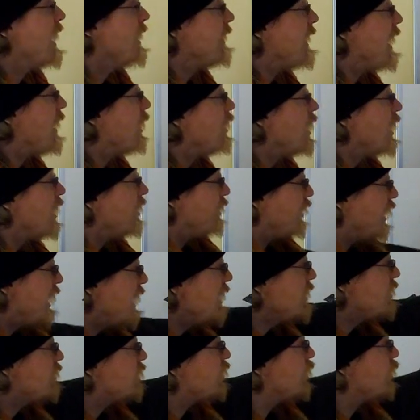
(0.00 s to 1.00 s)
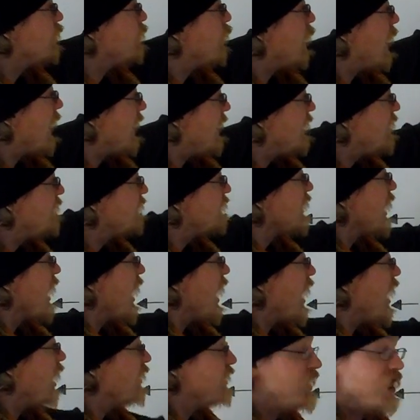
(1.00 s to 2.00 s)
Now, these two waves
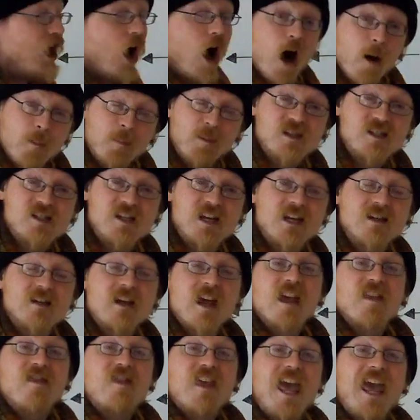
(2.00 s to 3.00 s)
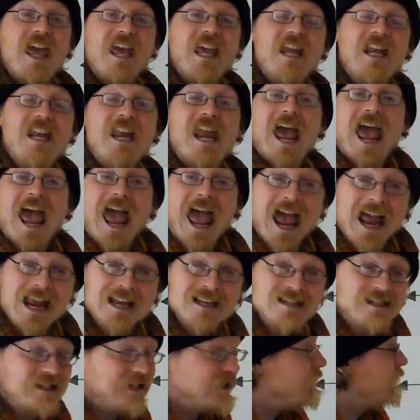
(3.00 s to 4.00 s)
are the opposite. They're in
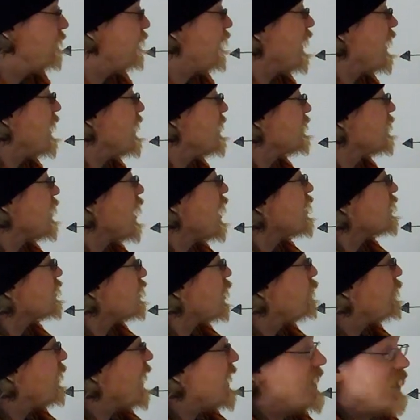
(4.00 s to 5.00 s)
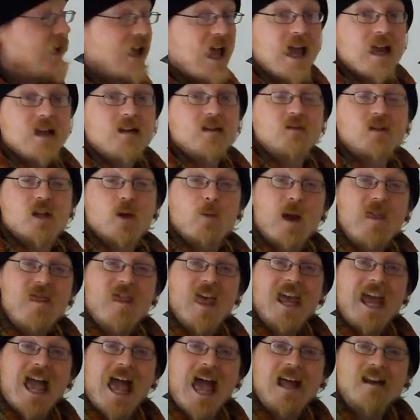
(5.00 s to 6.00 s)
antiphase. So when
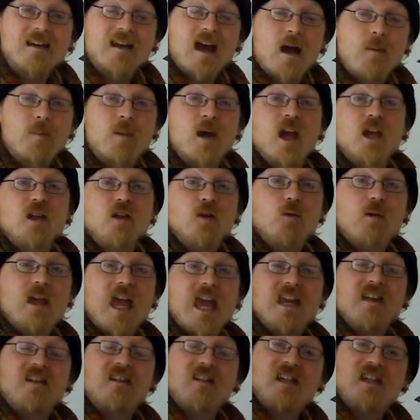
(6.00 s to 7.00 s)
they add up, you get